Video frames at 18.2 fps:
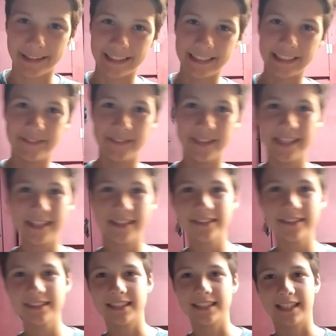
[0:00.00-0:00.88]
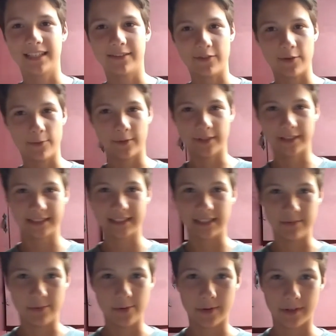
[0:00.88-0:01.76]
these videos and if you want to
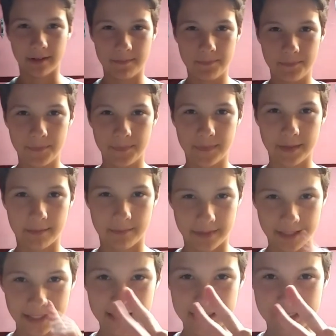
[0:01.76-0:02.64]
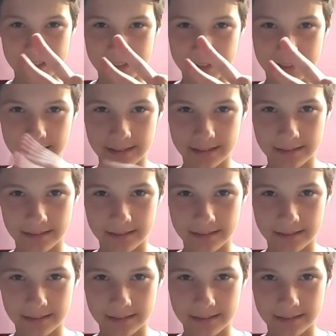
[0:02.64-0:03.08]
see more. Peace.